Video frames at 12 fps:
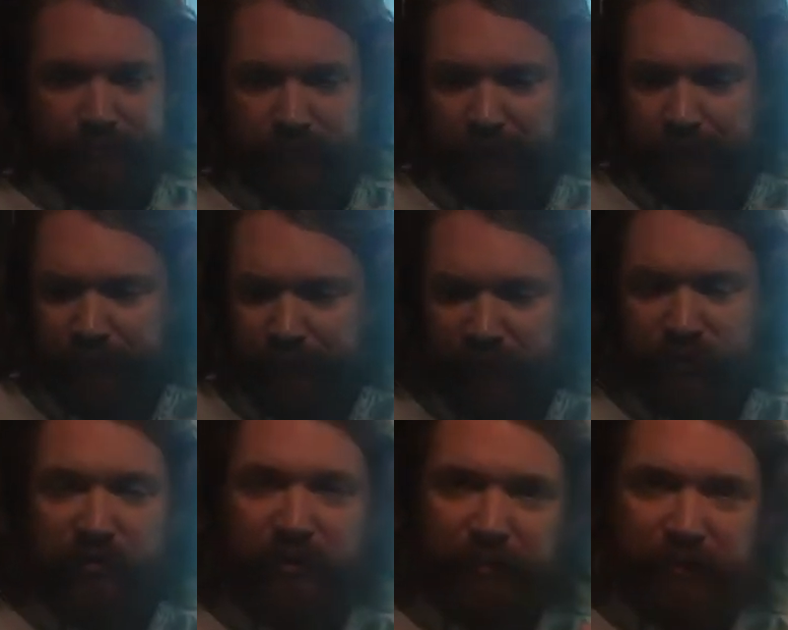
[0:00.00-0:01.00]
Okay? So
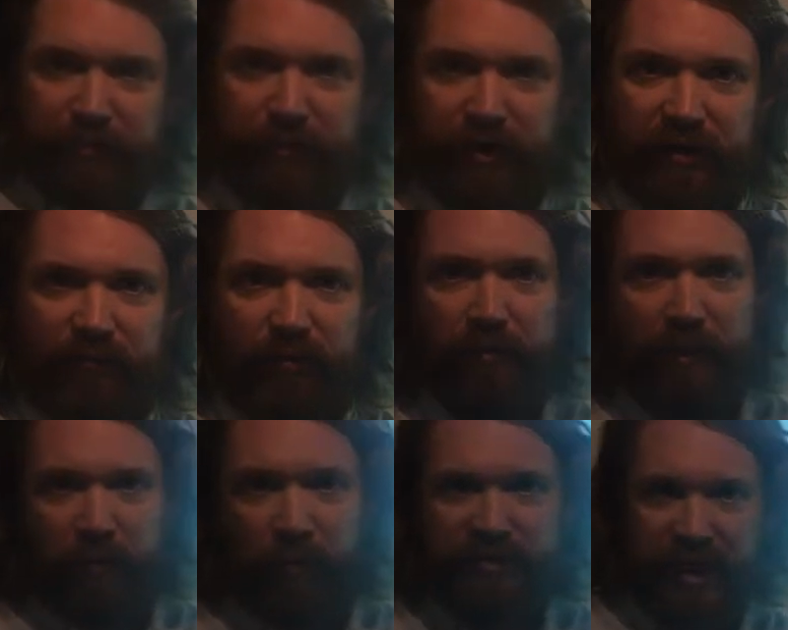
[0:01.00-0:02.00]
simply put, if you
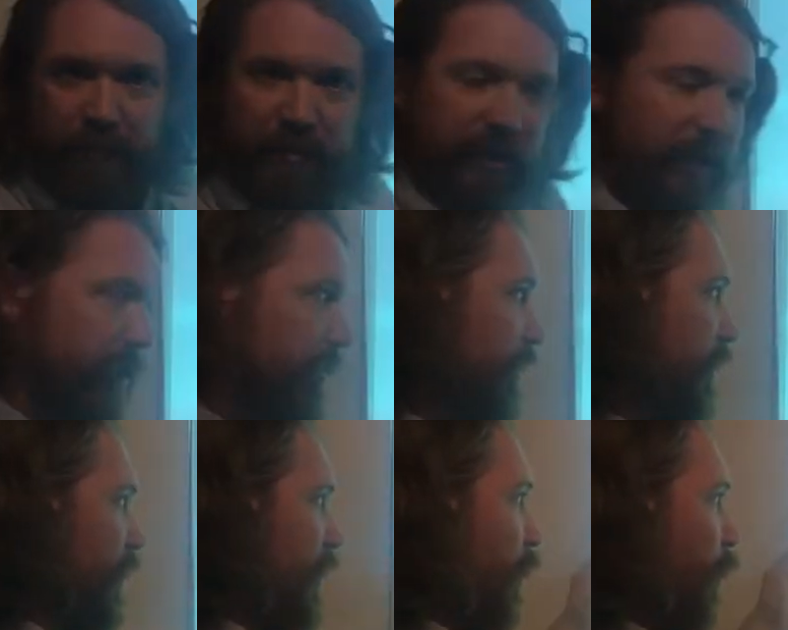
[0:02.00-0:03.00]
remember what's happening here,
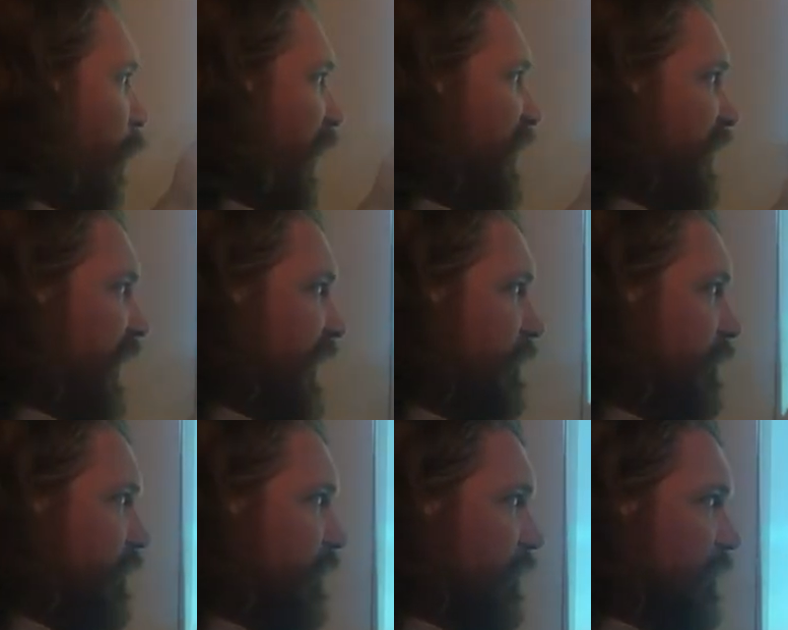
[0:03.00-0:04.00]
white light
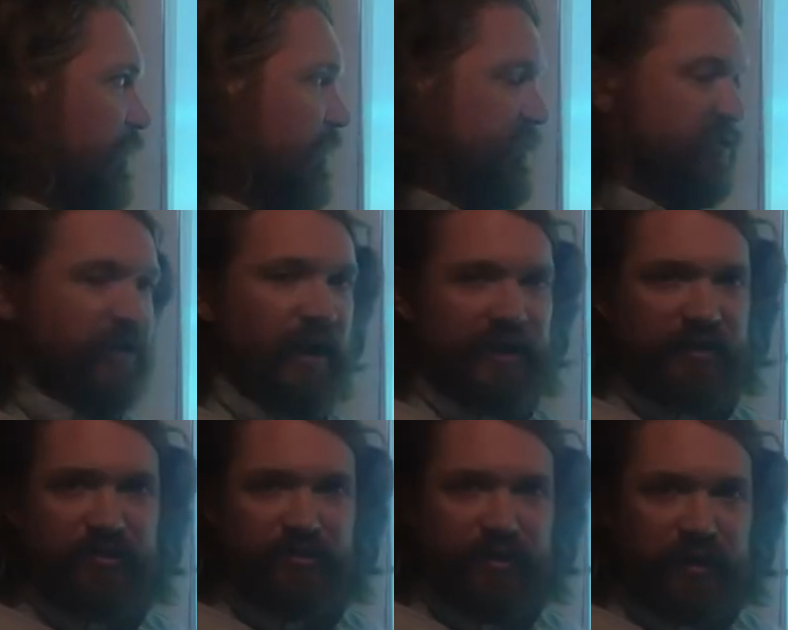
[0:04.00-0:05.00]
is shining
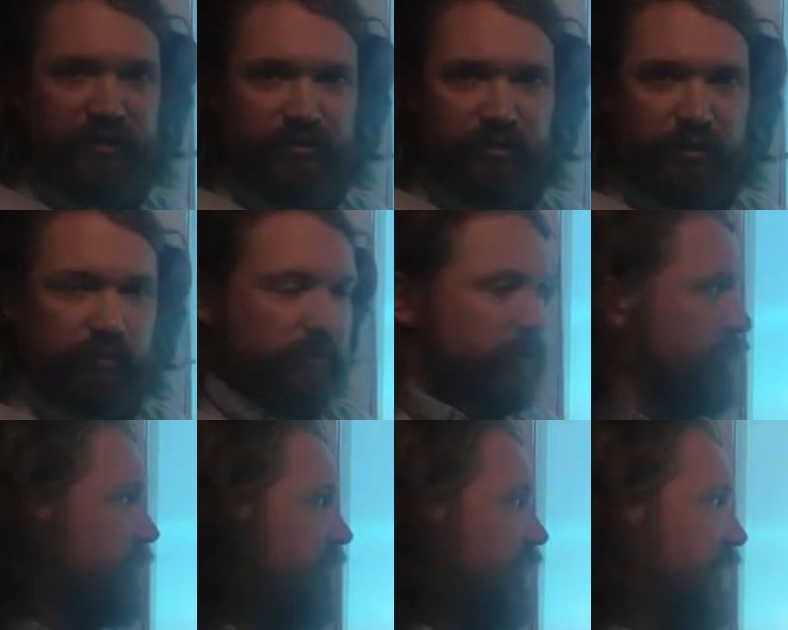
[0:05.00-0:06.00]
straight and true,
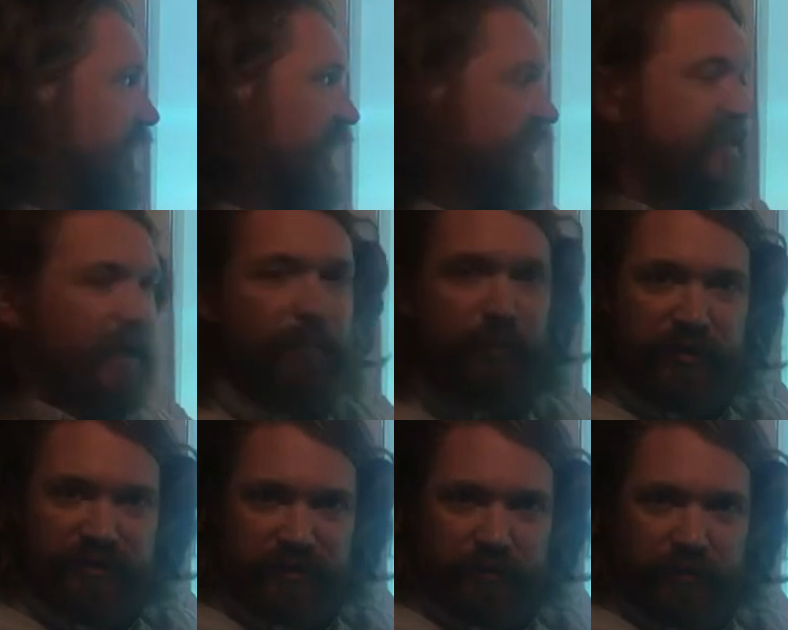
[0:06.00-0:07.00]
and then it hits that
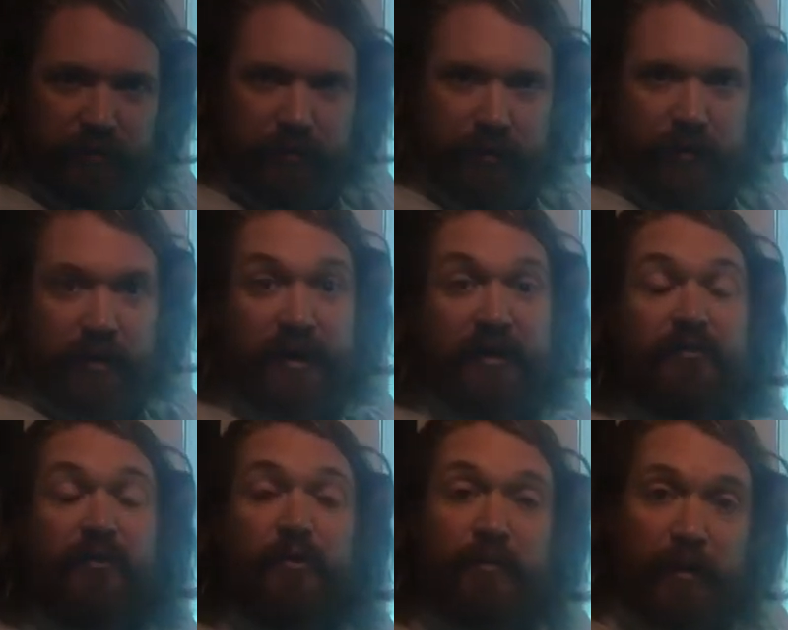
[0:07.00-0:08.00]
prism, and if
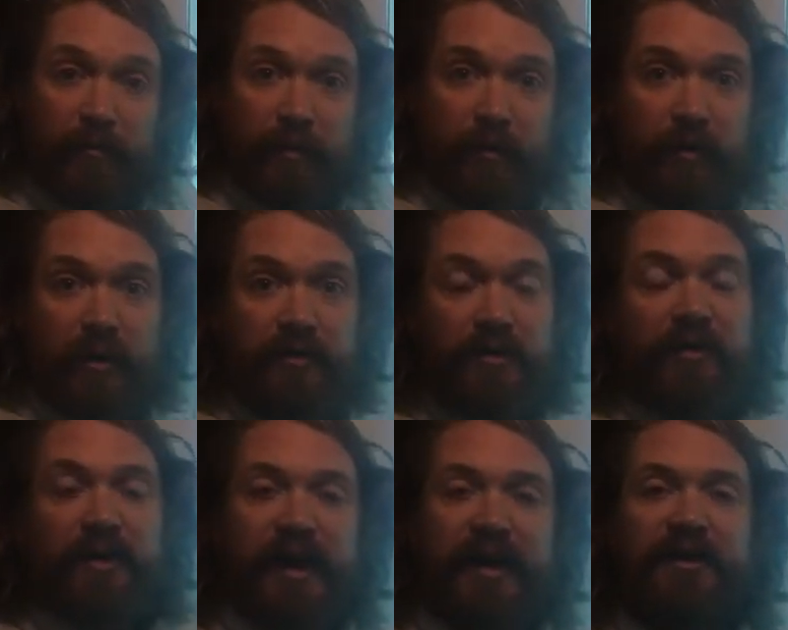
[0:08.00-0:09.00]
you remember, the
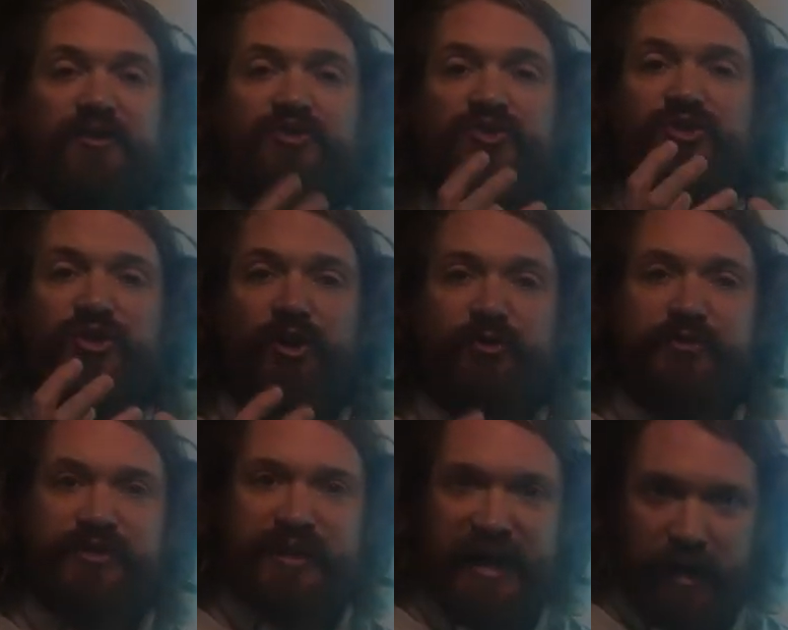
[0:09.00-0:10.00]
light slows
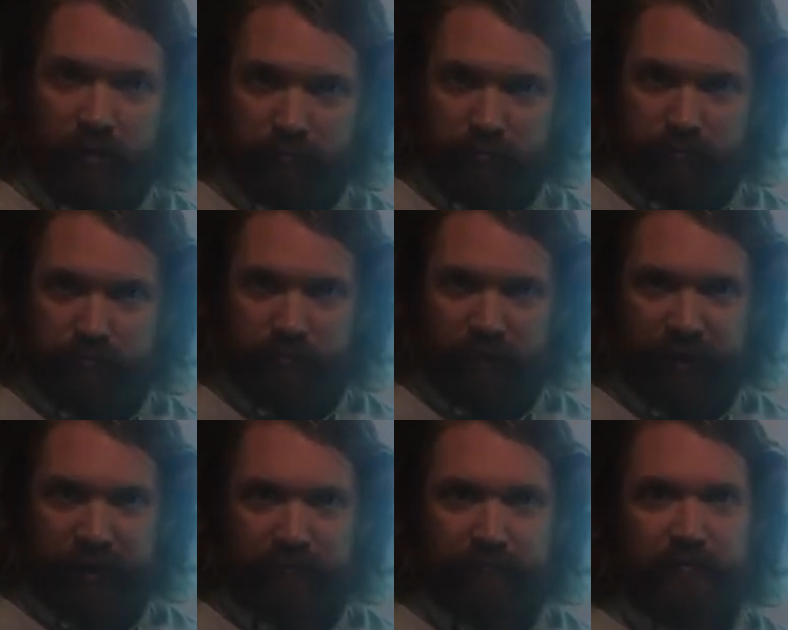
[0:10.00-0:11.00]
down,
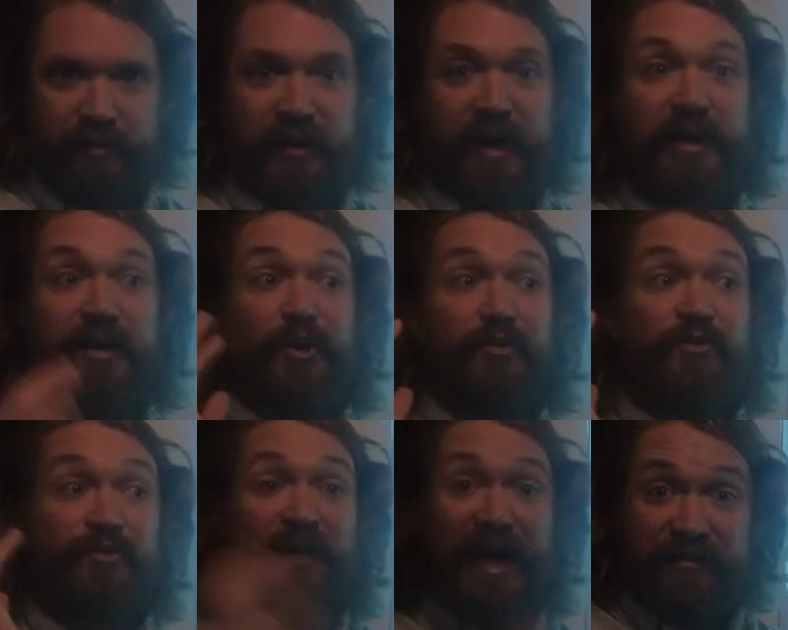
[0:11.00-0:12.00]
right? Light goes
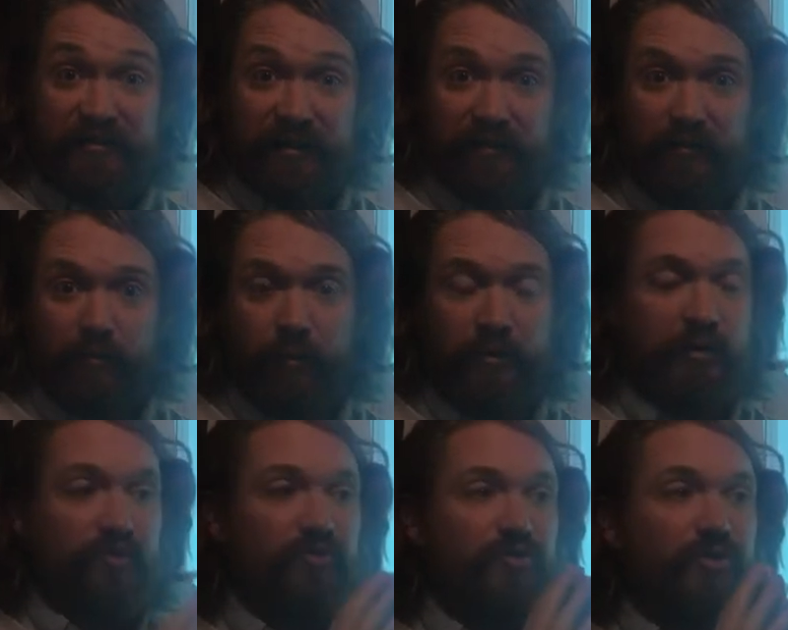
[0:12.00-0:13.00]
fastest when
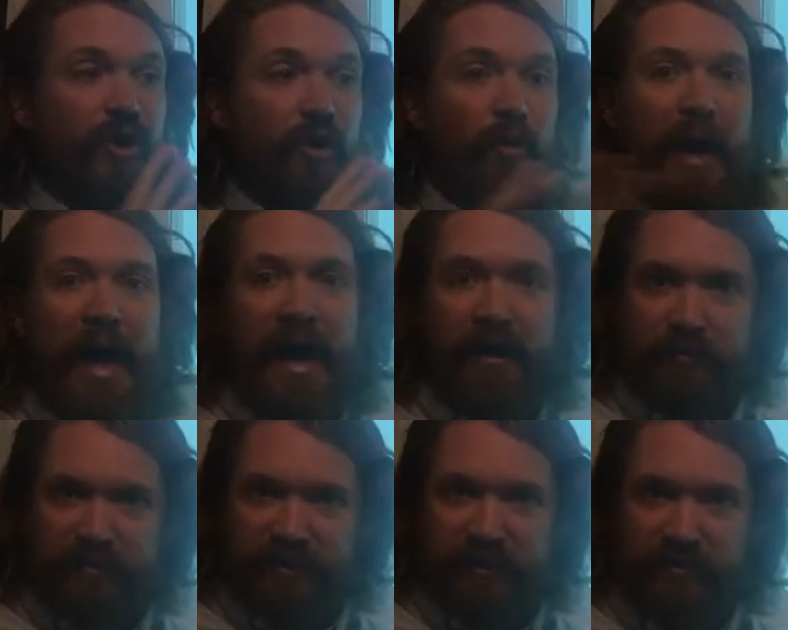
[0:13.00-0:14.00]
there's no
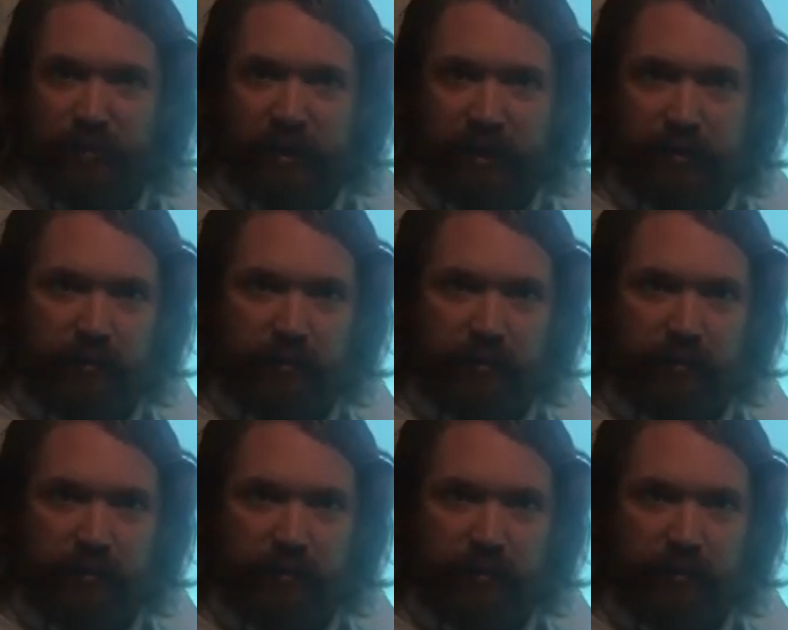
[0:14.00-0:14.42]
atoms in its way.